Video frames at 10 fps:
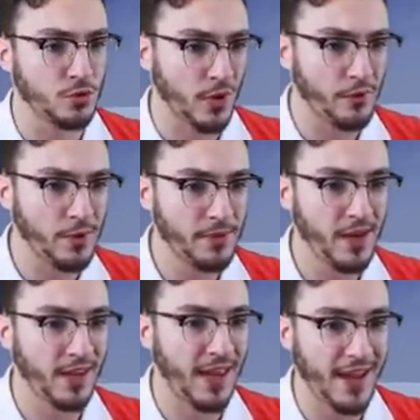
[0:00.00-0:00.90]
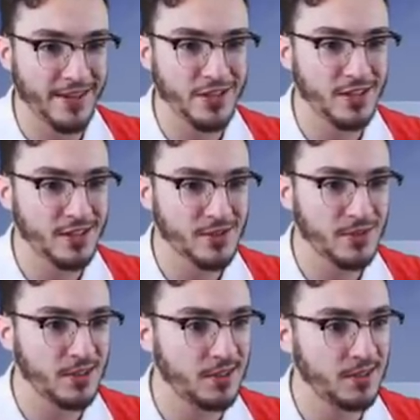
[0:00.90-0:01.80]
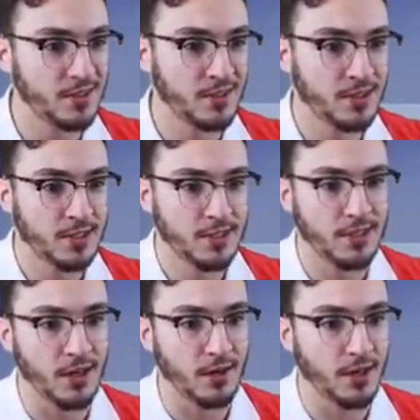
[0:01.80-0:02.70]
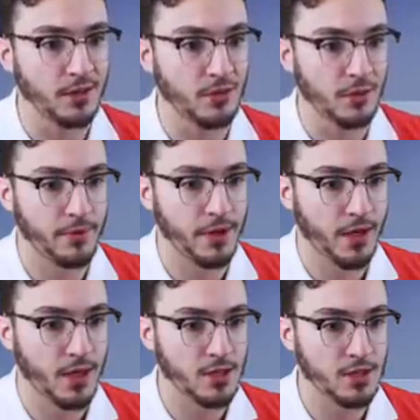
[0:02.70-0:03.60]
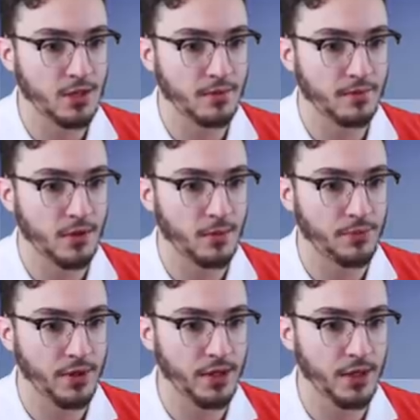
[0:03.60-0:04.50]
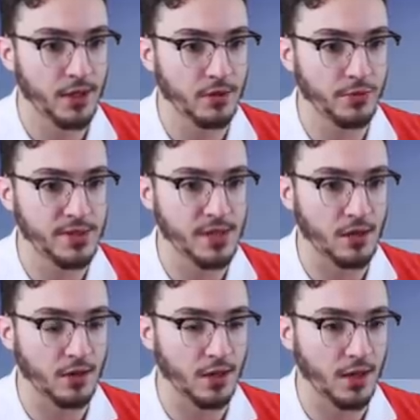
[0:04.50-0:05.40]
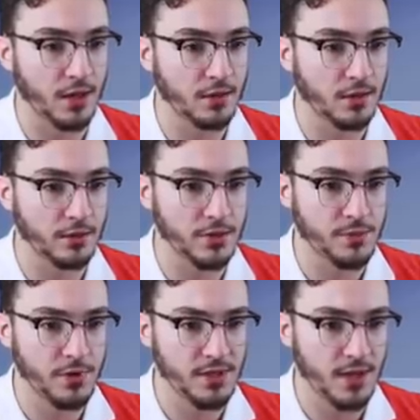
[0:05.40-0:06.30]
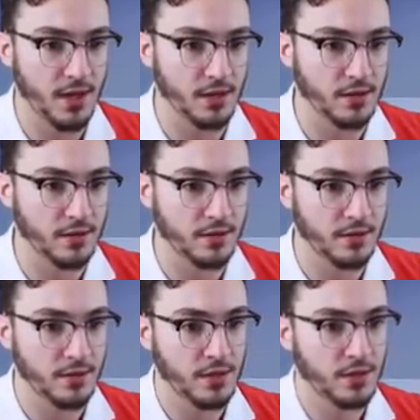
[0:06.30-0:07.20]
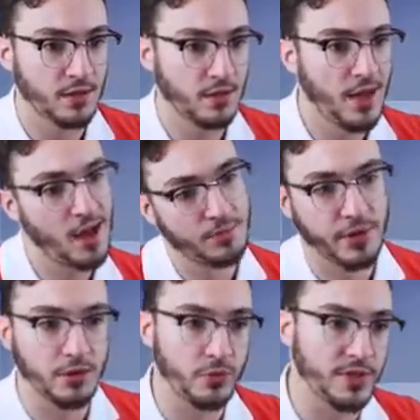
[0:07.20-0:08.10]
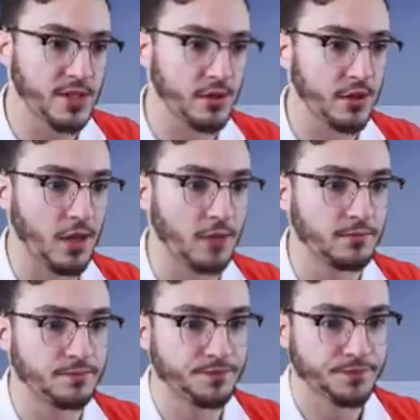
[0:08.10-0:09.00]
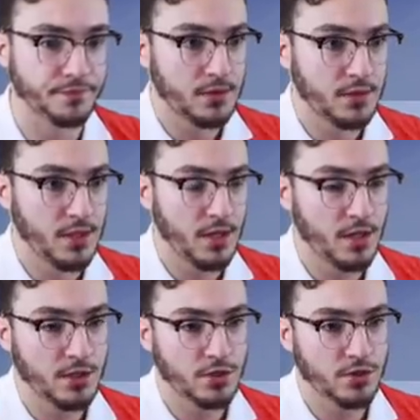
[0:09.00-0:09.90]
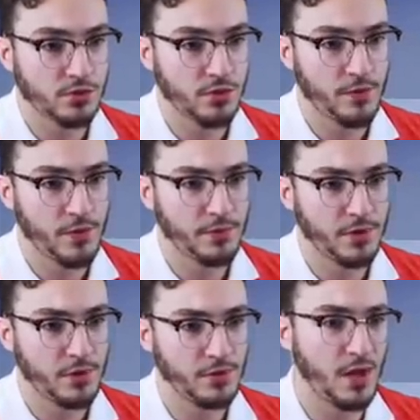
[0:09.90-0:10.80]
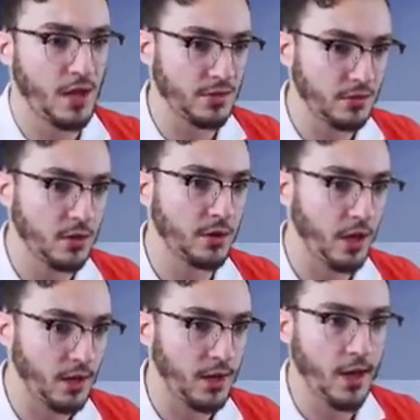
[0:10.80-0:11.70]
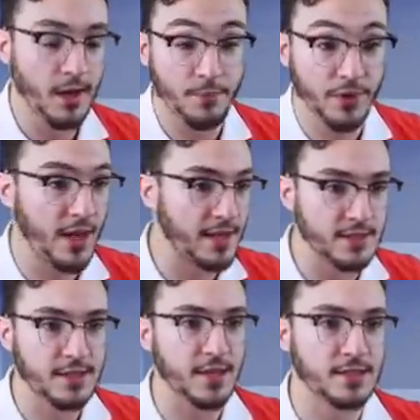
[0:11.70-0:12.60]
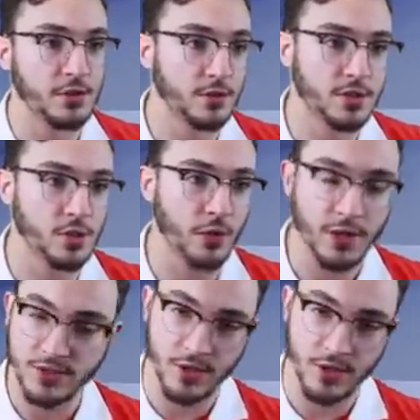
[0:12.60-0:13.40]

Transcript: do I want to play a Kanji in this one? No, I don't want to play a Kanji. I'll play Louis Zhang again, although he's pretty tired. Nah, I'll play Louis Zhang again. Do I want to play? Yeah, I do. Okay, but yeah, since Castillo did so well,